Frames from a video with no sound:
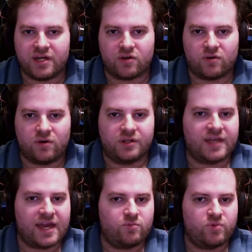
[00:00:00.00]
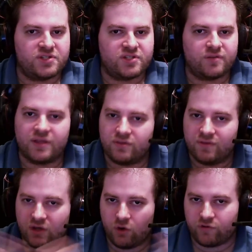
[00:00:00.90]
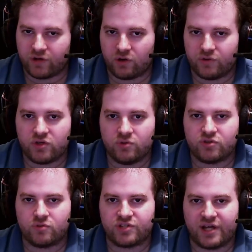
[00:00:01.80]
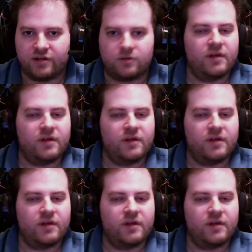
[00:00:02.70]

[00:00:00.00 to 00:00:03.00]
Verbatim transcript: on Game Wisdom and over here on the YouTube channel,